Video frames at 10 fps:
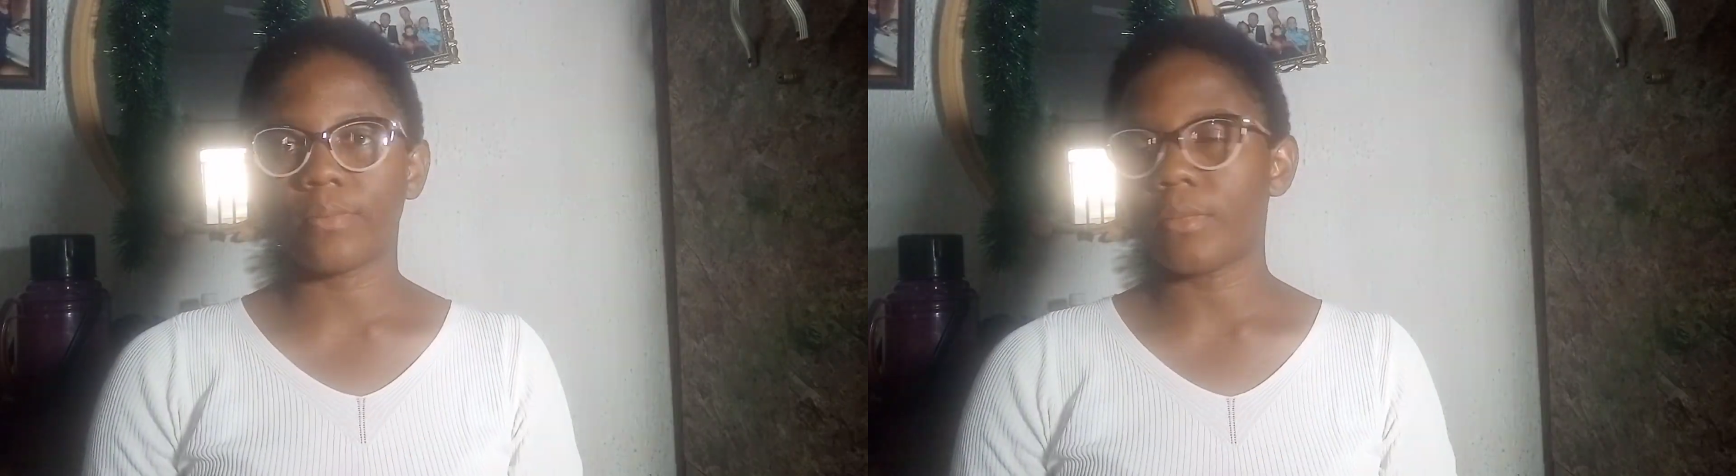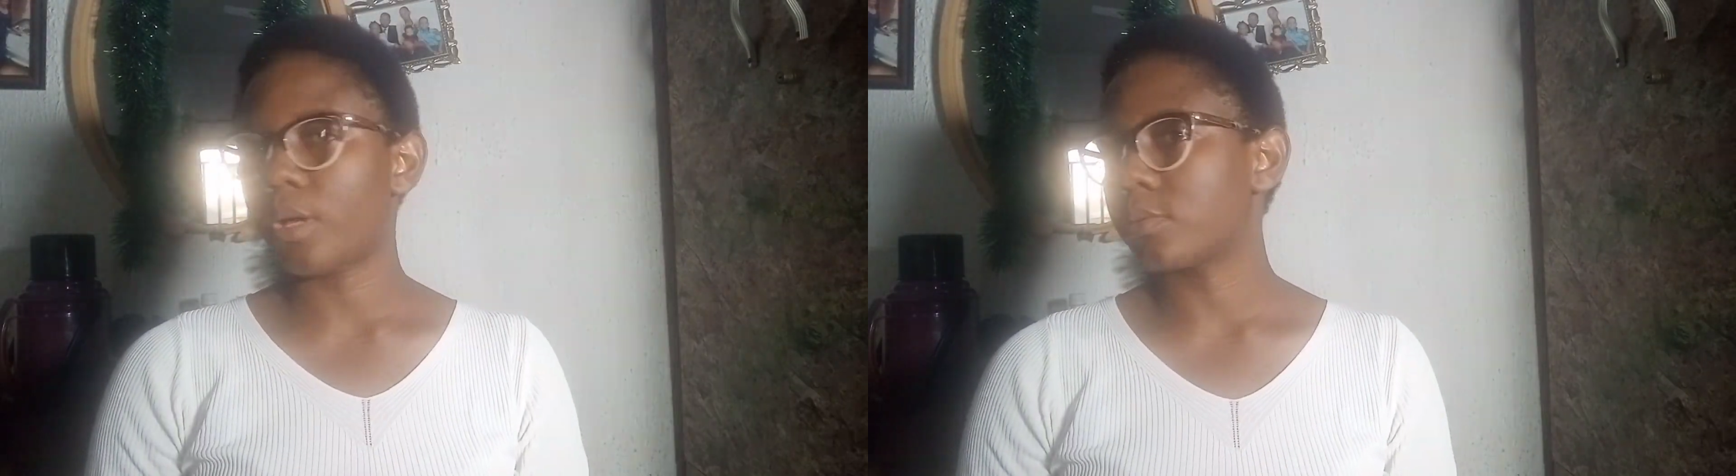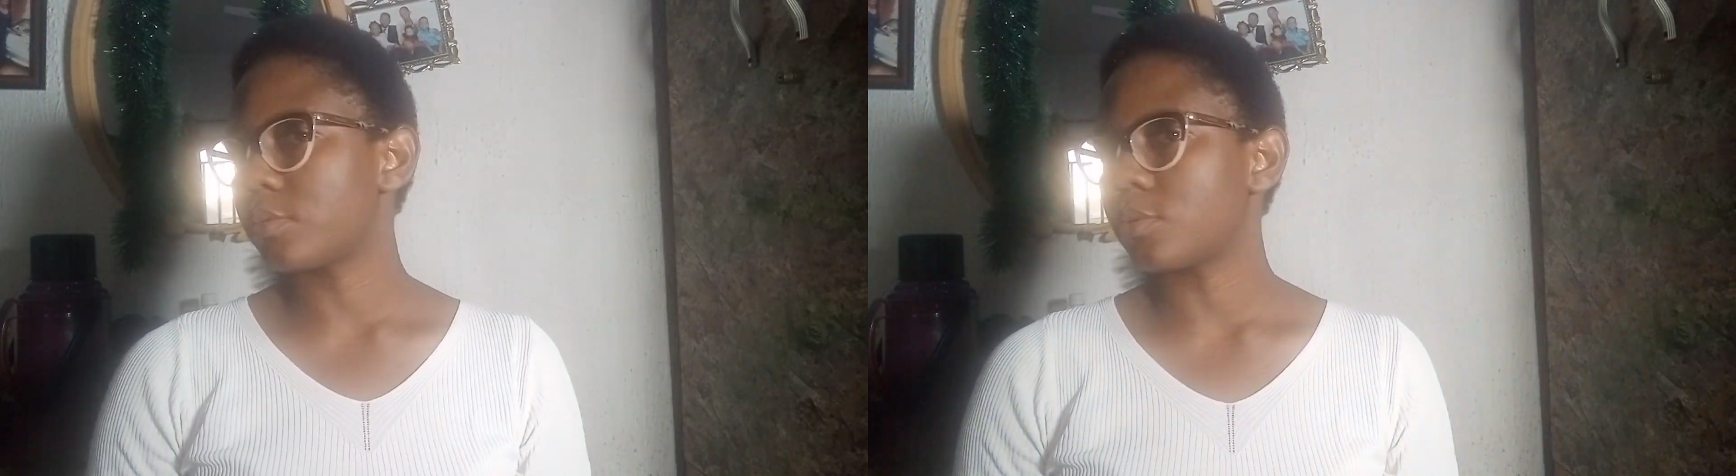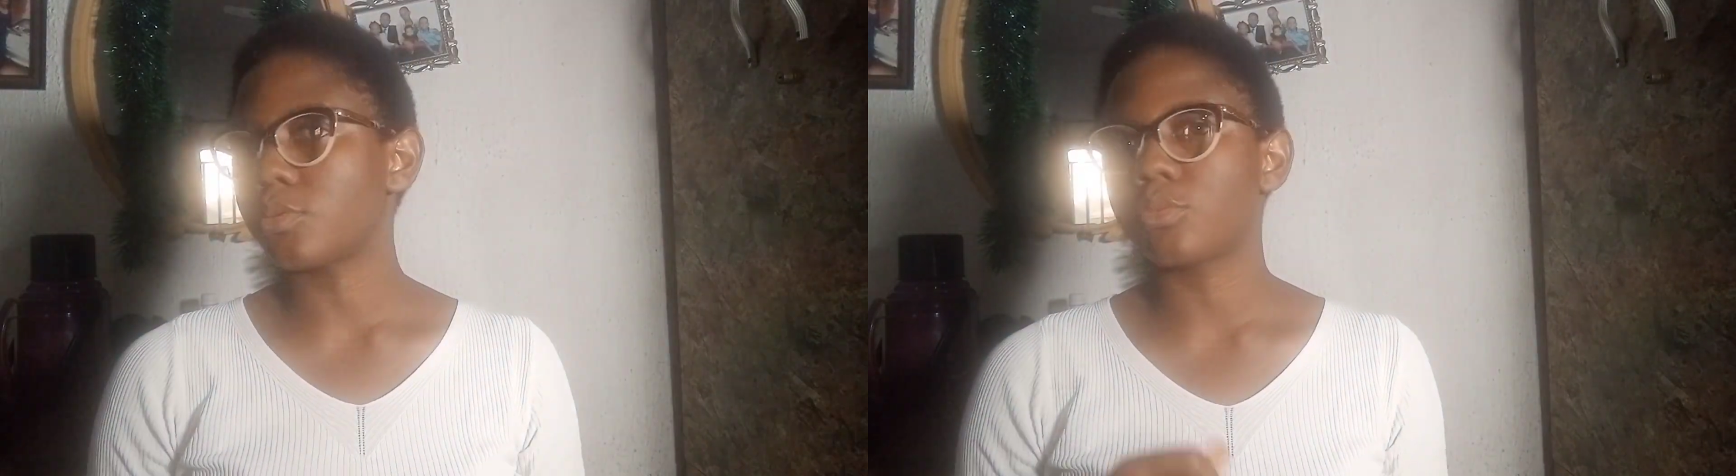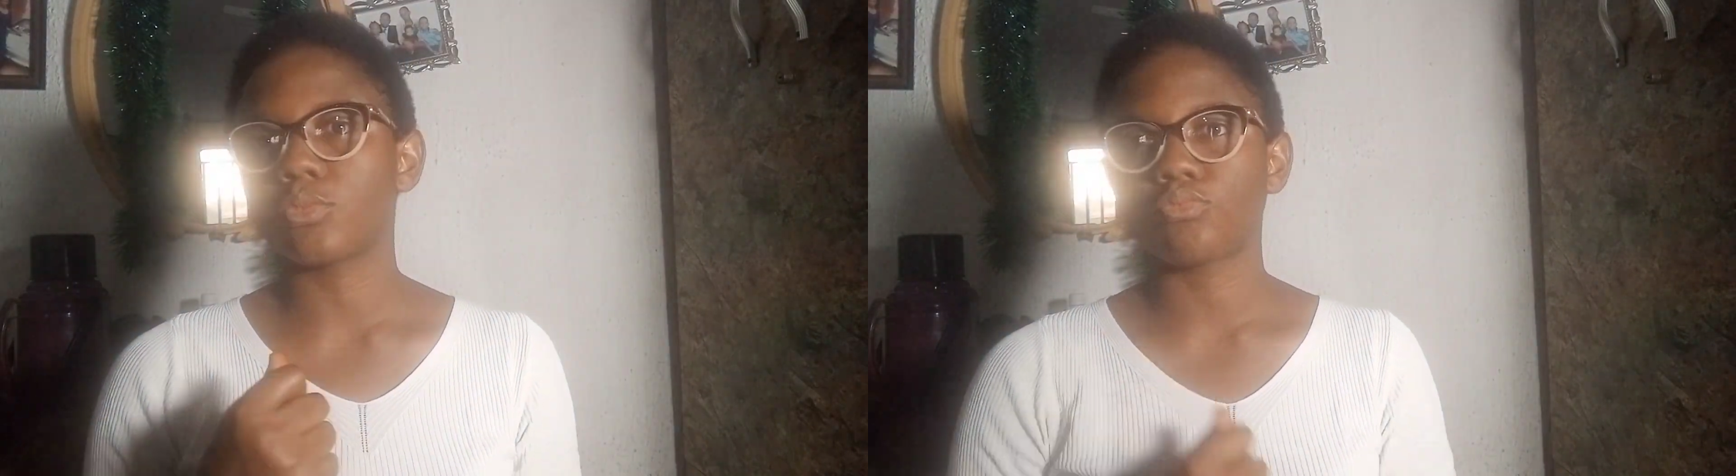So if
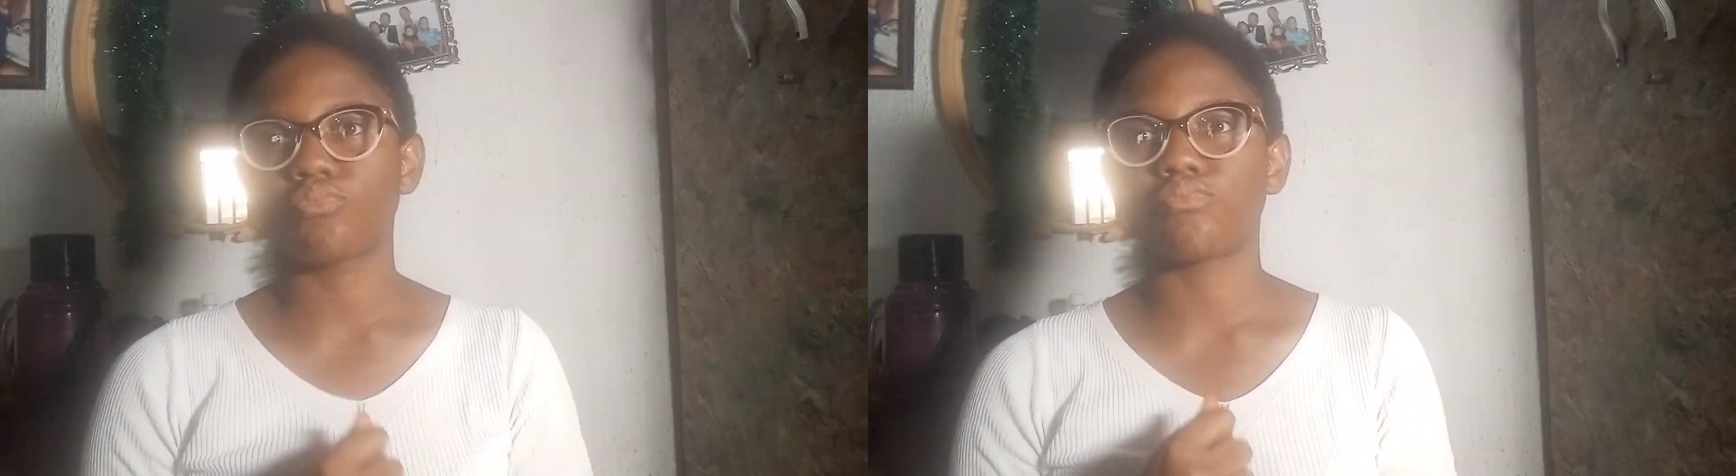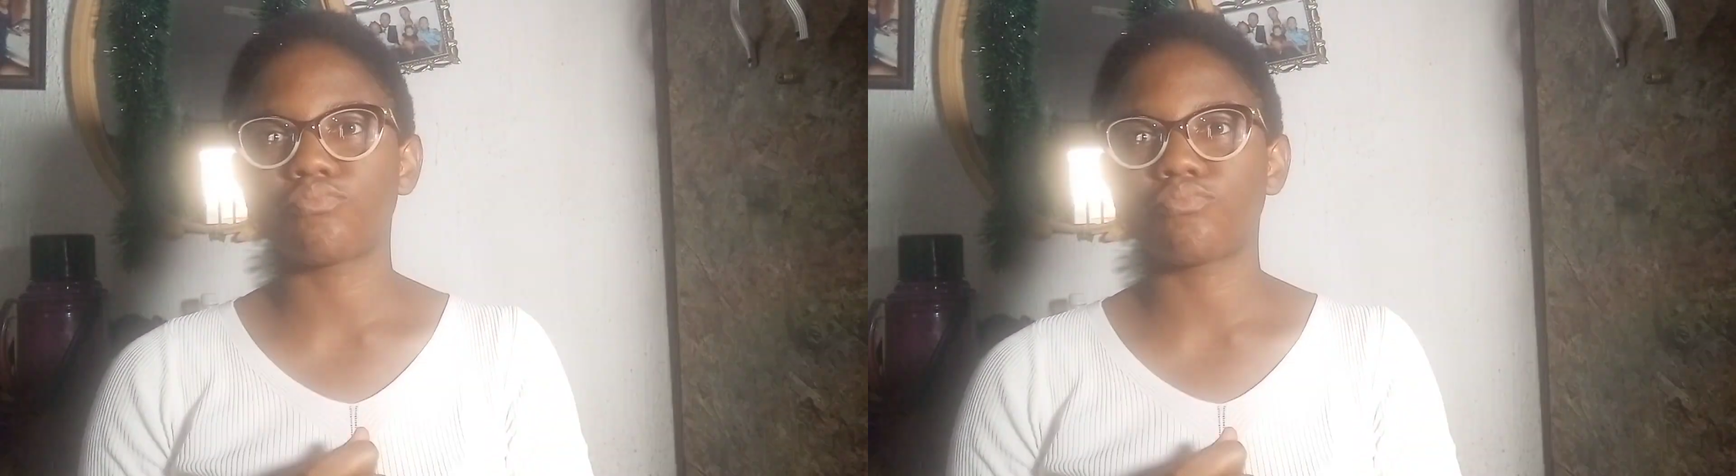there's going to be a